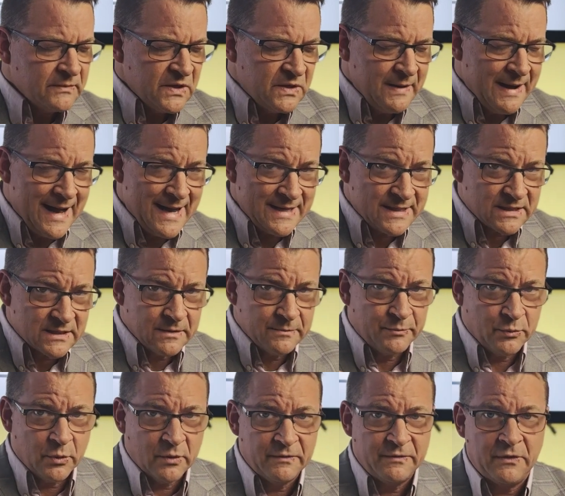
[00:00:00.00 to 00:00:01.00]
You ask the
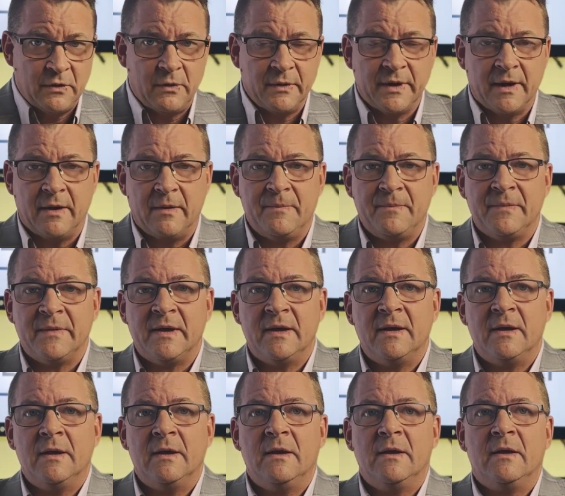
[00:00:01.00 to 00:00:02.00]
portfolio,
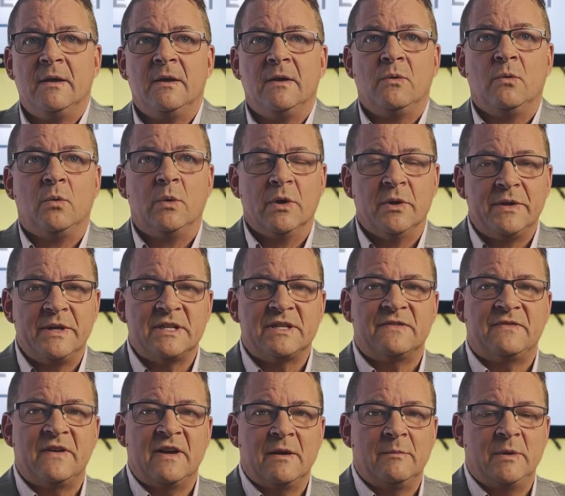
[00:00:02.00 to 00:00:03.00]
will this
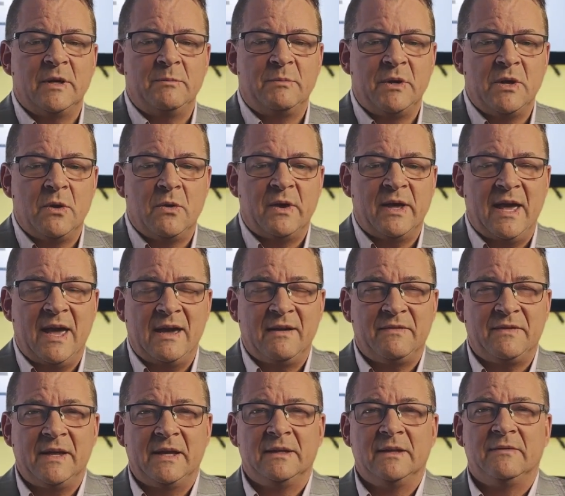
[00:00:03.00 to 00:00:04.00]
family be okay
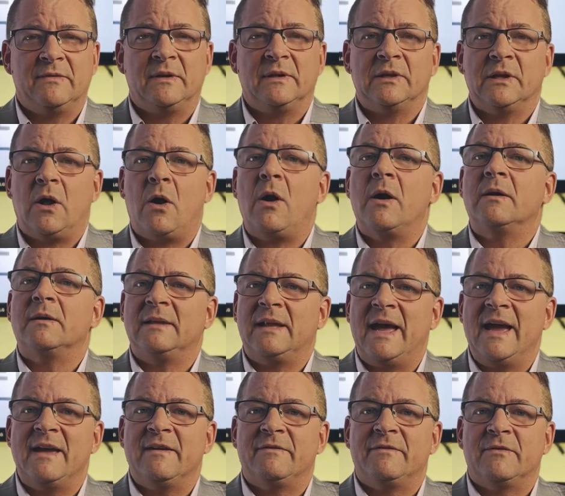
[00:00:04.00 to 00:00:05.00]
if they live a long
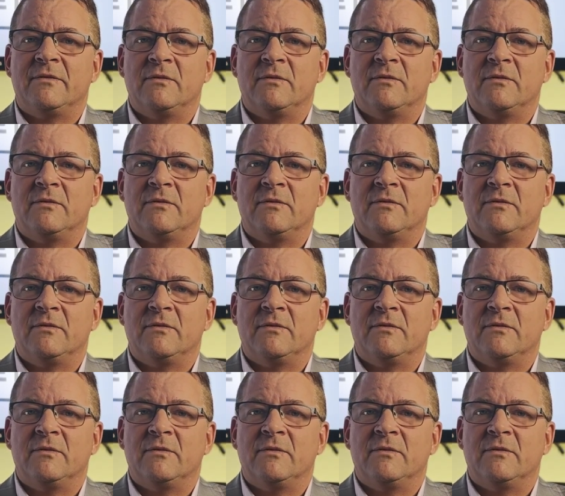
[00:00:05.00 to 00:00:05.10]
life?